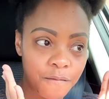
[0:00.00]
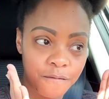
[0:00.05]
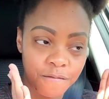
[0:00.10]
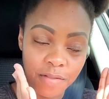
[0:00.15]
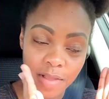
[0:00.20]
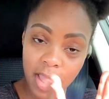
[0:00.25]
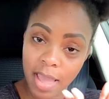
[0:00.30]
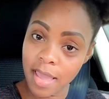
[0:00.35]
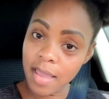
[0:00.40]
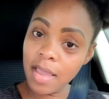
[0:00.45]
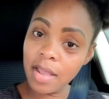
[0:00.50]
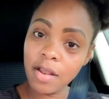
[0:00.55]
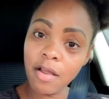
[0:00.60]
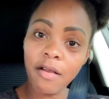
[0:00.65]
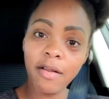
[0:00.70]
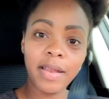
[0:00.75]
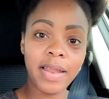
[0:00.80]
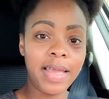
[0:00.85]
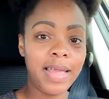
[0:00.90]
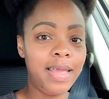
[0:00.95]
staying in
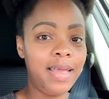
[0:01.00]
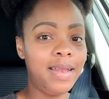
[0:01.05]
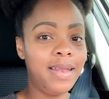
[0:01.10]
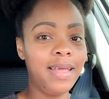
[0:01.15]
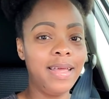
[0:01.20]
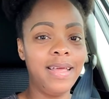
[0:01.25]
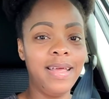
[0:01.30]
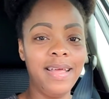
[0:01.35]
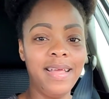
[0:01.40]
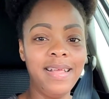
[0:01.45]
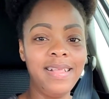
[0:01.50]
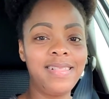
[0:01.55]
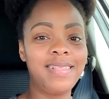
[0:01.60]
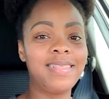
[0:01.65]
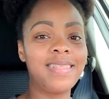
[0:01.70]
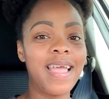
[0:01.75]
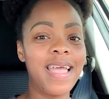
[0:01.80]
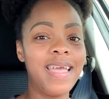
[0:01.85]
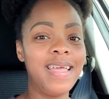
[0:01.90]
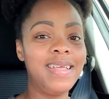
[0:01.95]
our lane,
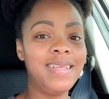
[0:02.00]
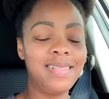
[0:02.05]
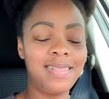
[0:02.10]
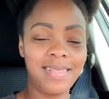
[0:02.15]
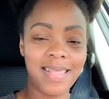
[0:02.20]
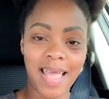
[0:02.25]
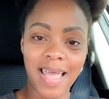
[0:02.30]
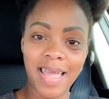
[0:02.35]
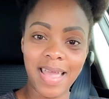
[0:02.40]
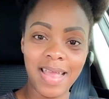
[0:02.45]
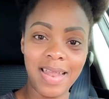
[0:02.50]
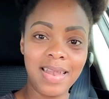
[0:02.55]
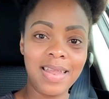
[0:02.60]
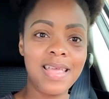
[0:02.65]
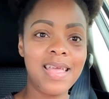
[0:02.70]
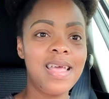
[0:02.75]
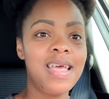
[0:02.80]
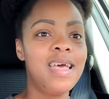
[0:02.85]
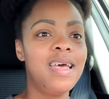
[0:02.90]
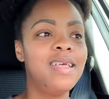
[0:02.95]
staying sane,
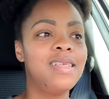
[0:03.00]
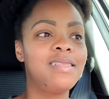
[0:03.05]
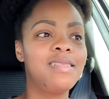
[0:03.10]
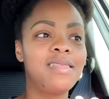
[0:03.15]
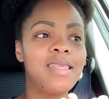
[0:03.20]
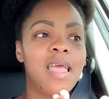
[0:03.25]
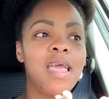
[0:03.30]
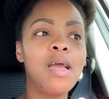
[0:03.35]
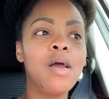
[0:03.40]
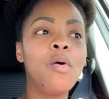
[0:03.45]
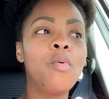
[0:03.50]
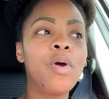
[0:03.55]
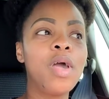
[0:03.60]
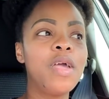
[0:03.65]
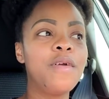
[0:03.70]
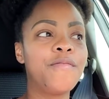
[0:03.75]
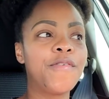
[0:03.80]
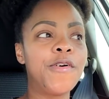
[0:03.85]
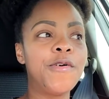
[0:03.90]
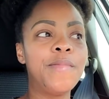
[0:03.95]
staying
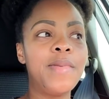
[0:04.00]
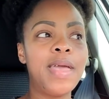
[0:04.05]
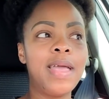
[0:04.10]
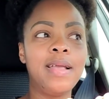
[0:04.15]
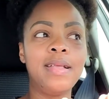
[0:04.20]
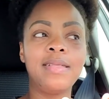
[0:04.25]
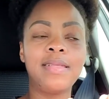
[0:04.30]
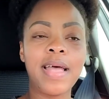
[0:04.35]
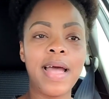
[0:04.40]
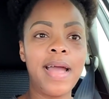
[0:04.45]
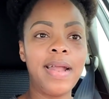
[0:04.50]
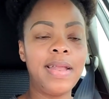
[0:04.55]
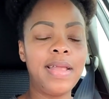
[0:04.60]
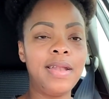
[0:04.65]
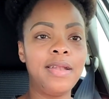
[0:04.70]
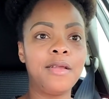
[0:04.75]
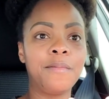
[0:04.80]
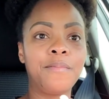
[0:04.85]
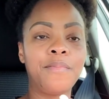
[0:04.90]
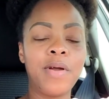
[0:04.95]
away from anxiety
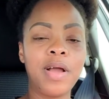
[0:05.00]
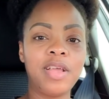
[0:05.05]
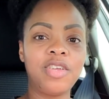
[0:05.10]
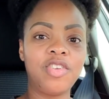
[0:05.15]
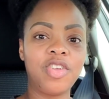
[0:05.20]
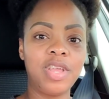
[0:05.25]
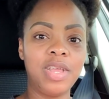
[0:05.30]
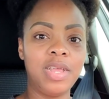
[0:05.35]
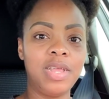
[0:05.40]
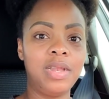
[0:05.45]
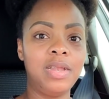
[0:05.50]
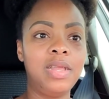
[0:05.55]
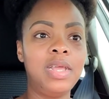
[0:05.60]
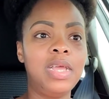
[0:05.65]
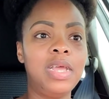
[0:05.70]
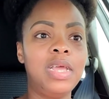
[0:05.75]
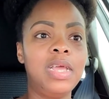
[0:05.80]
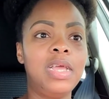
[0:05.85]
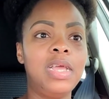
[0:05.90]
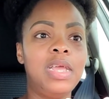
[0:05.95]
and depression
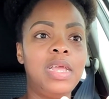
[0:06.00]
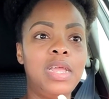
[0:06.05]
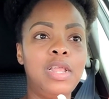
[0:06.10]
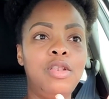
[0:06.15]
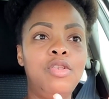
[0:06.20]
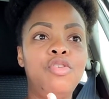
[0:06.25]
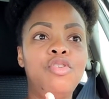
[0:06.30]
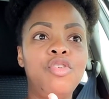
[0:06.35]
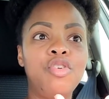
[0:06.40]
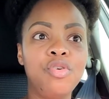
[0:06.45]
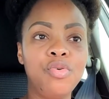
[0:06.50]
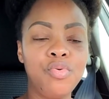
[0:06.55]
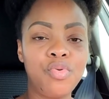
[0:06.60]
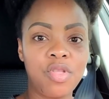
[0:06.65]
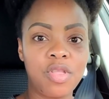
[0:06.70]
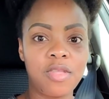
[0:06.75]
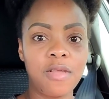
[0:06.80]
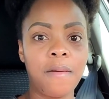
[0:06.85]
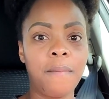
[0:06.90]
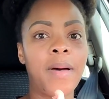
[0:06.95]

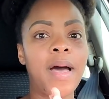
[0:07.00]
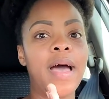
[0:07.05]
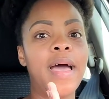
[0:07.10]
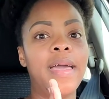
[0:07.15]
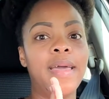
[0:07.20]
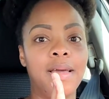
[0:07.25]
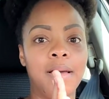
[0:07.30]
induced by